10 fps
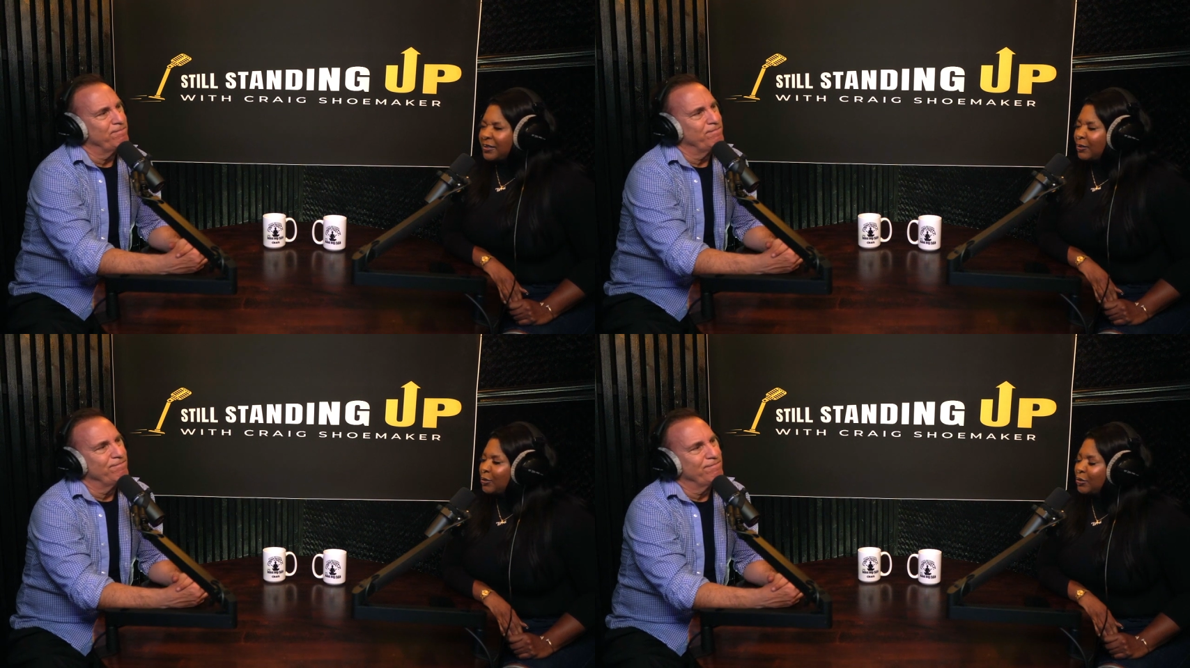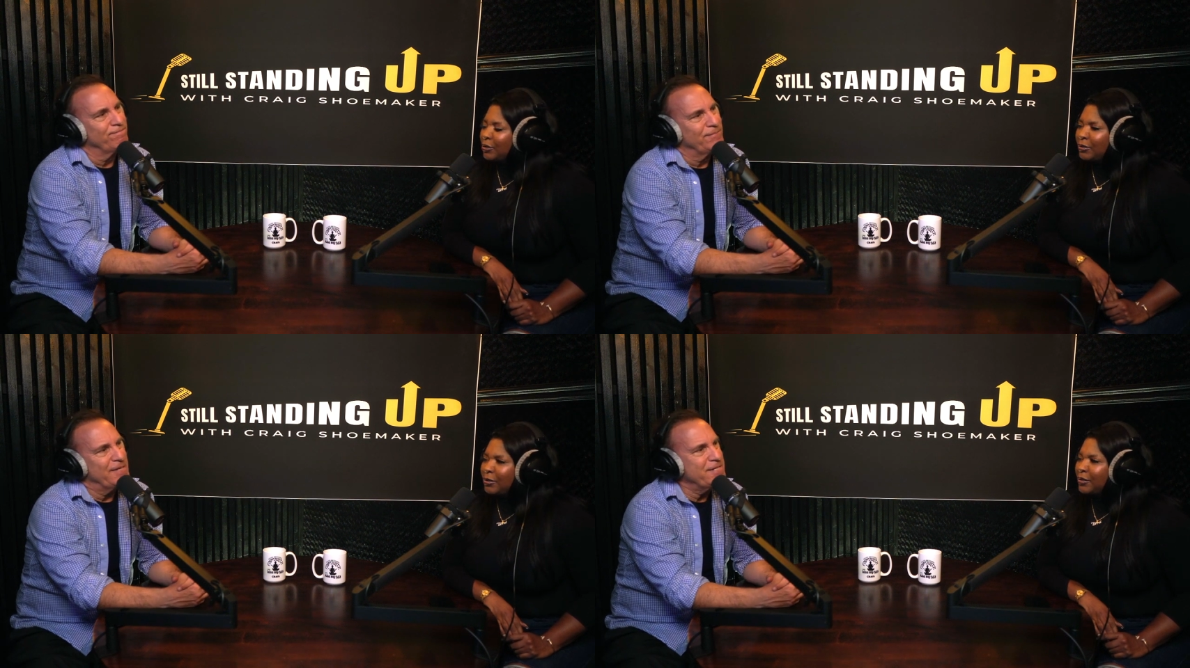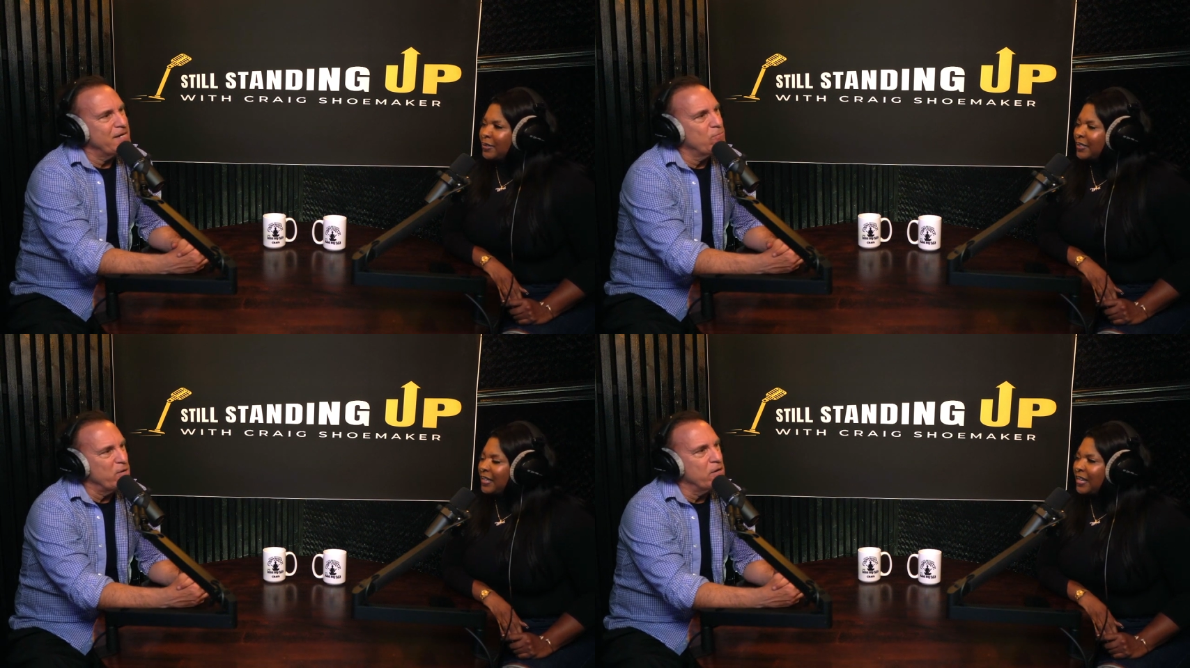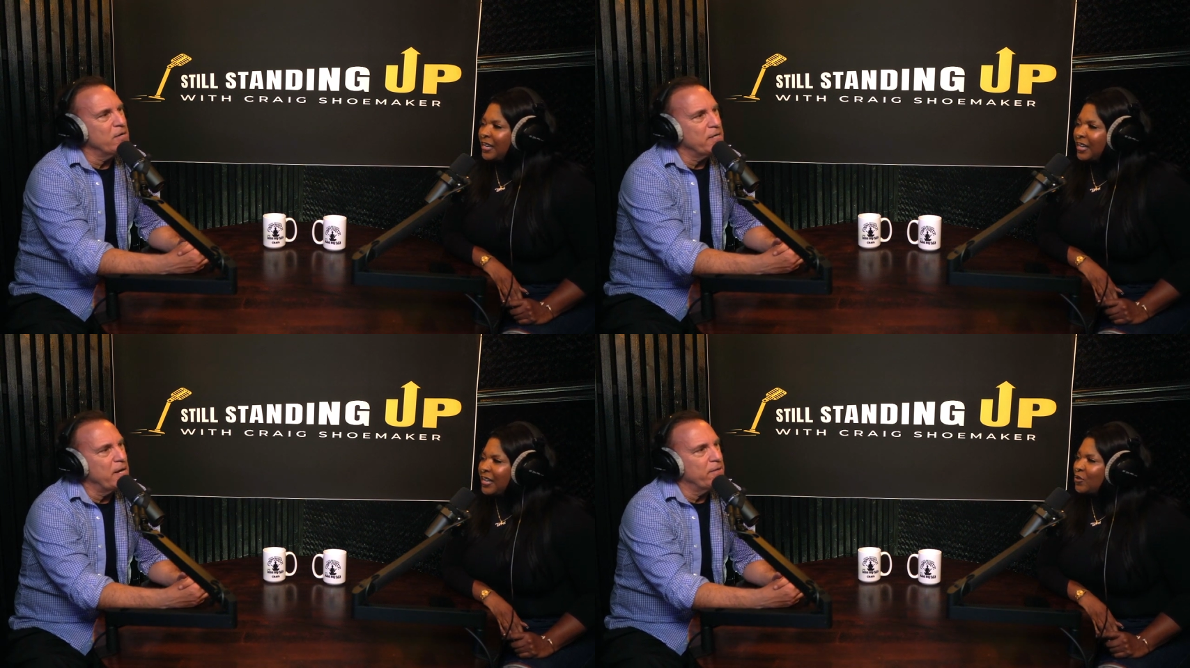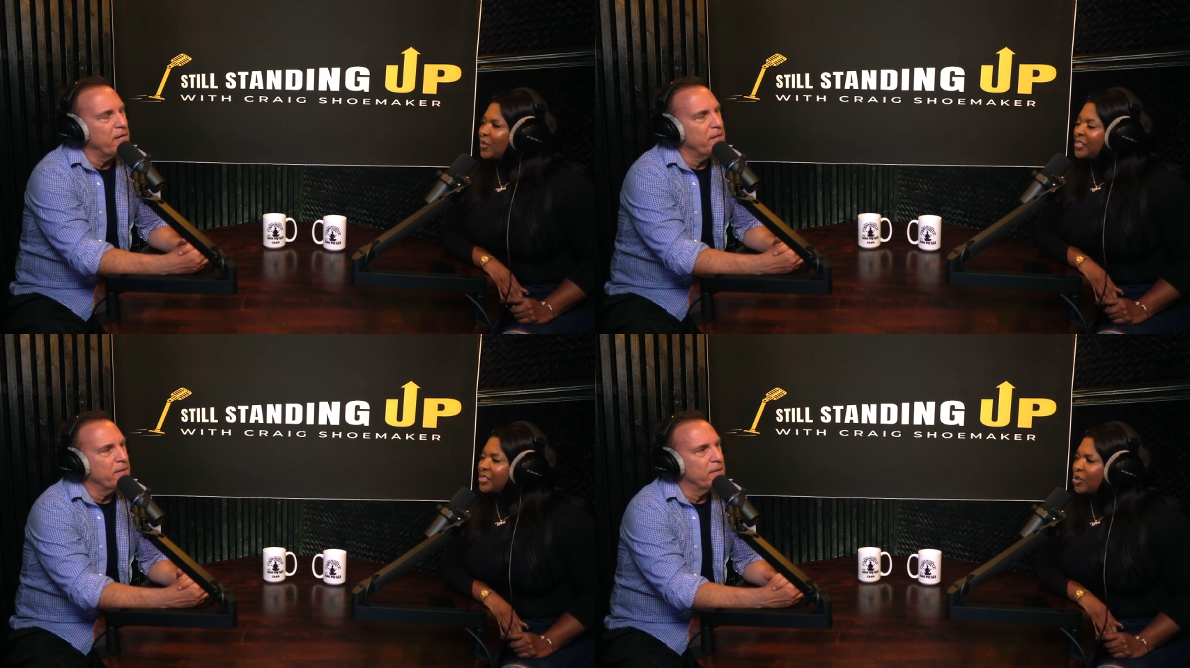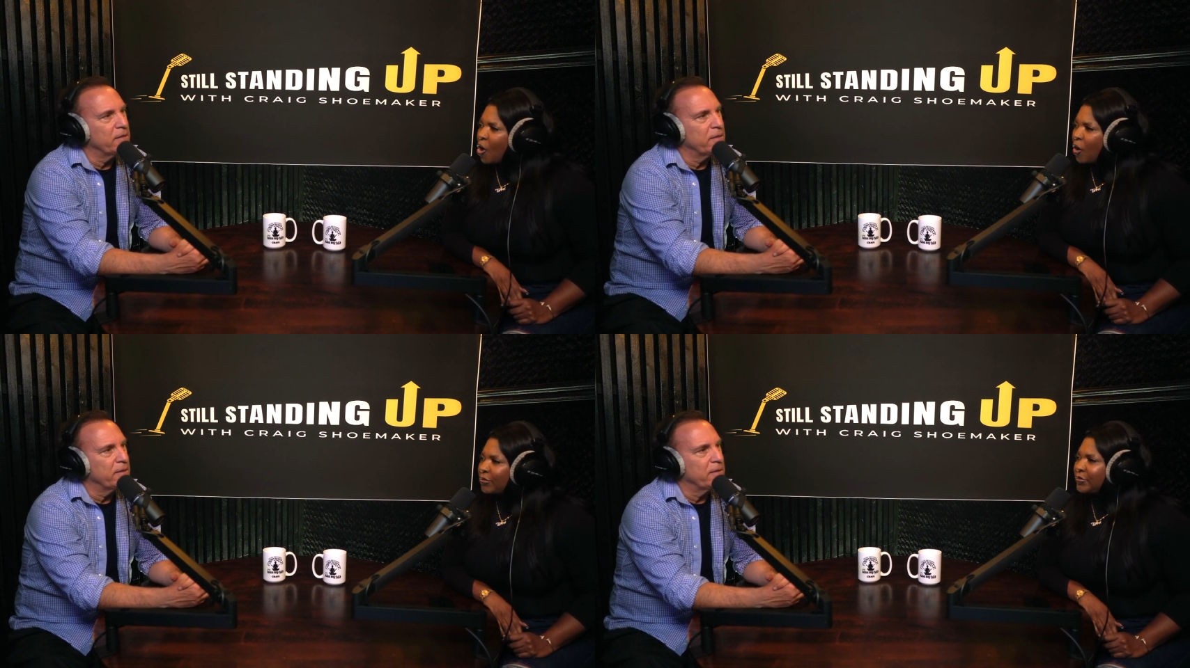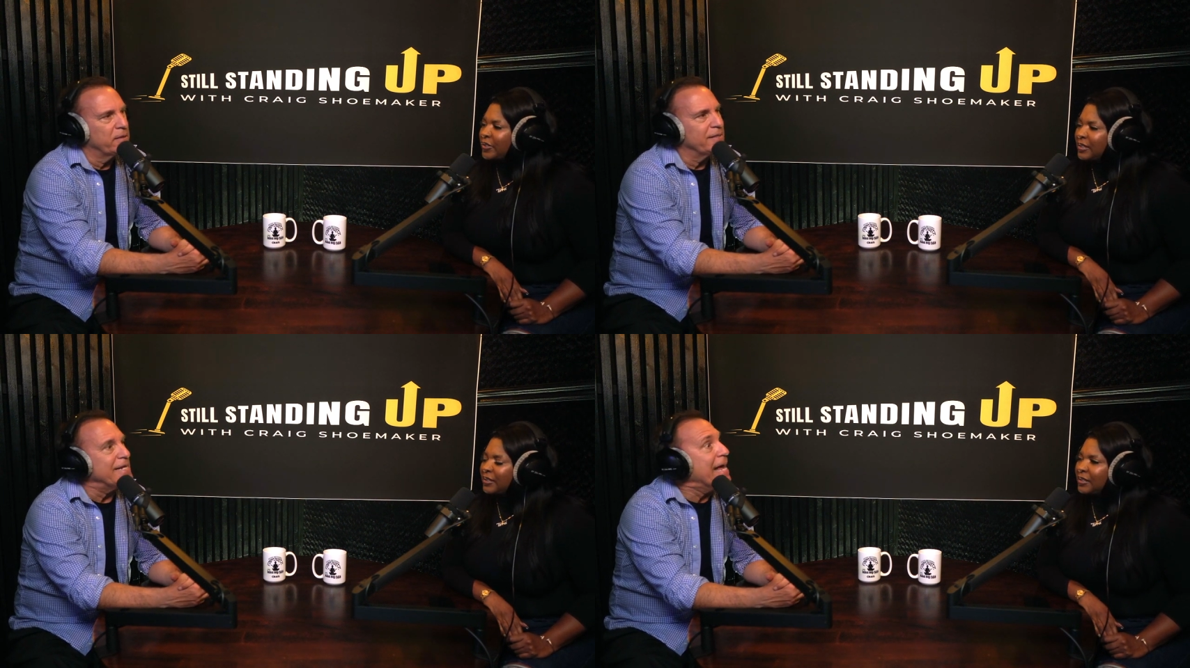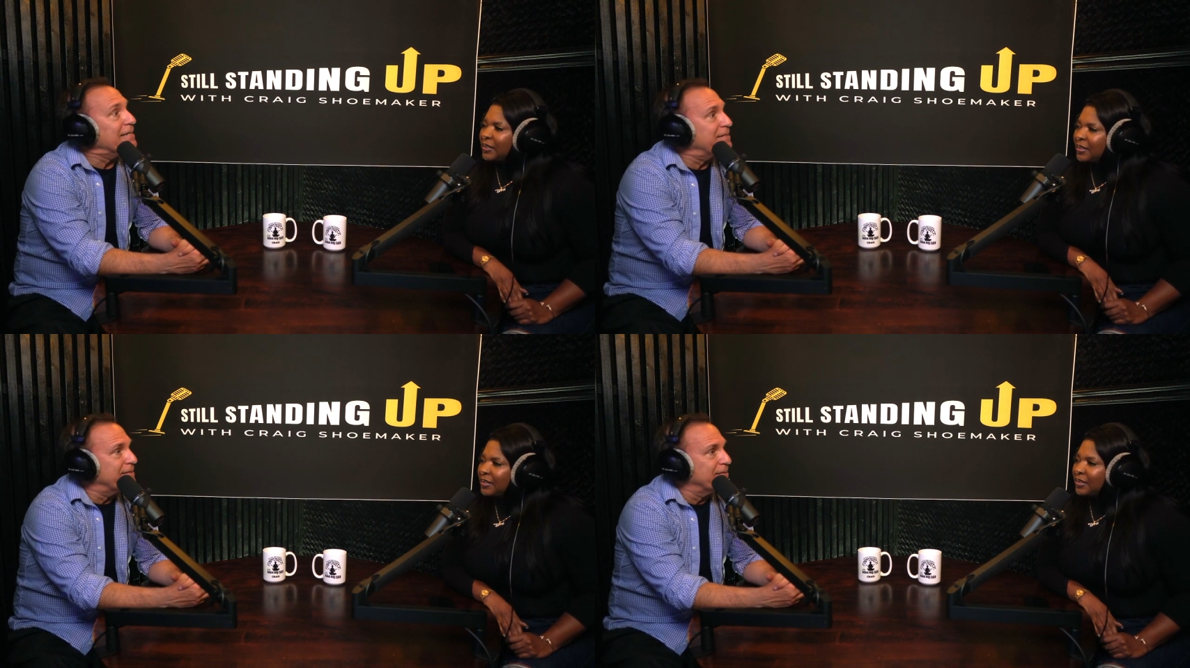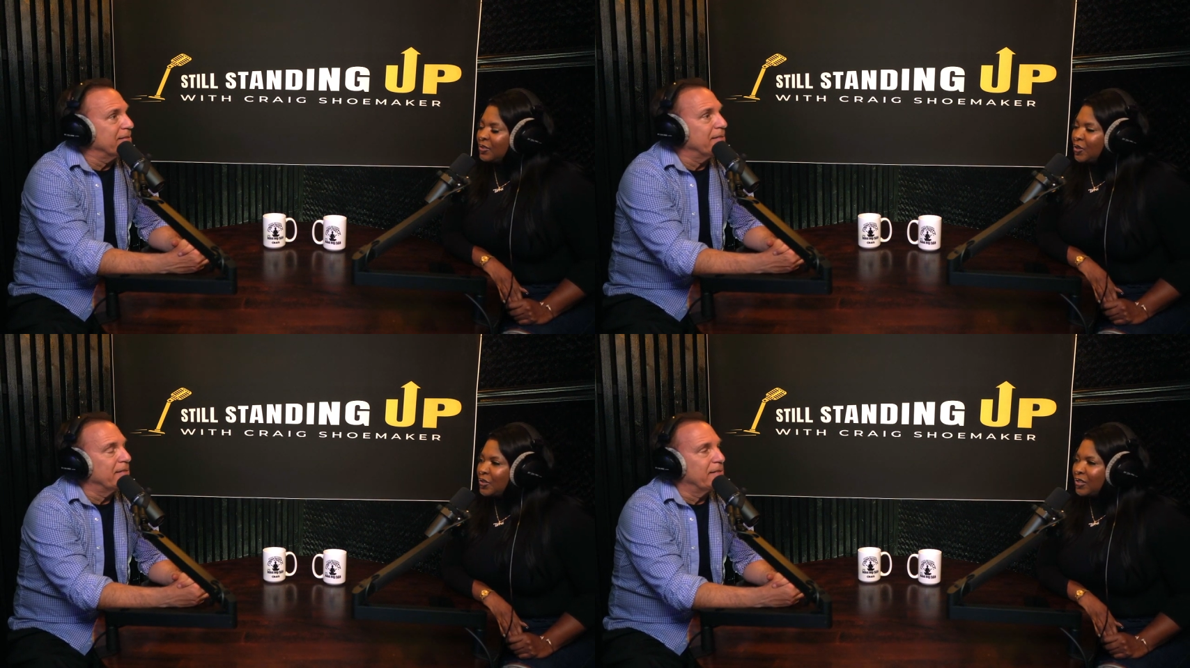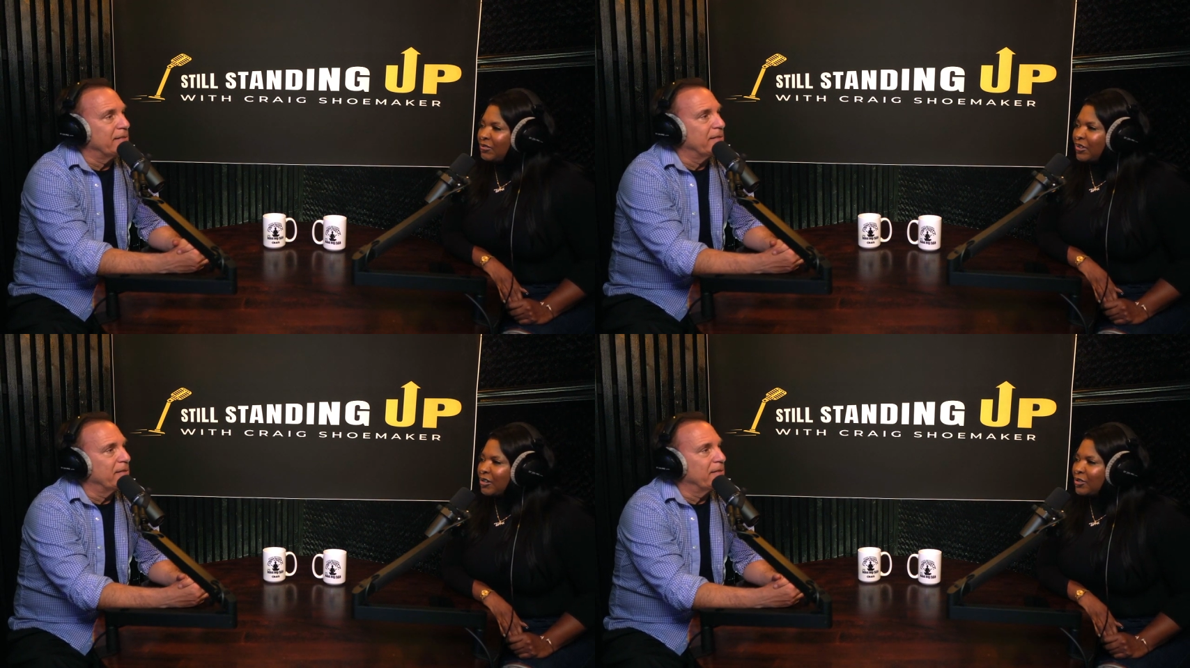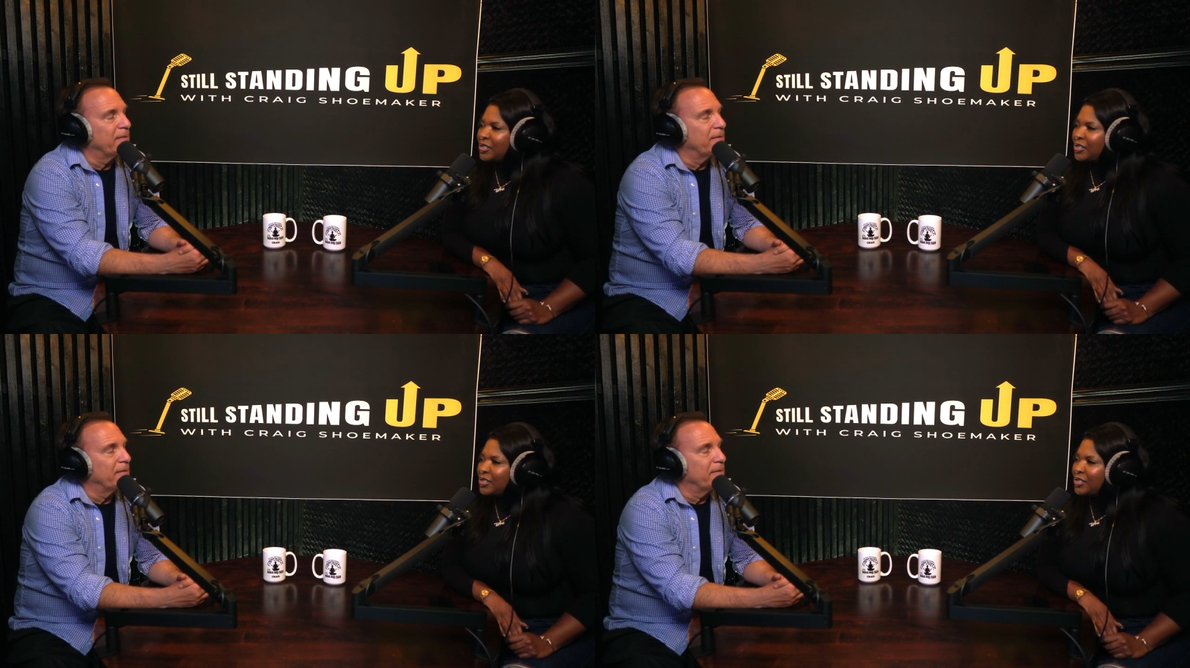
Speaker 1: so true. Isn't it weird? And you get soft. Yes.
Speaker 2: You know, you get very